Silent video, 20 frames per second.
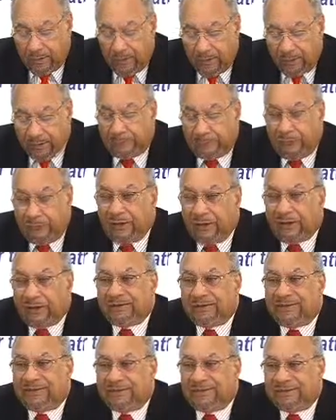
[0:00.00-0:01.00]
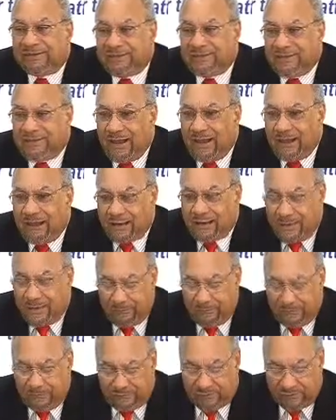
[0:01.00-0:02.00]
As far as the
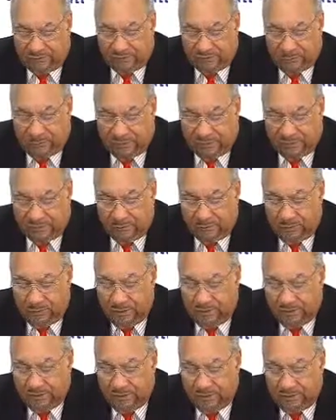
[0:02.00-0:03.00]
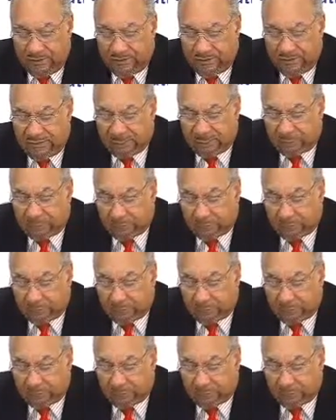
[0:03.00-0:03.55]
CRNM's responsibilities,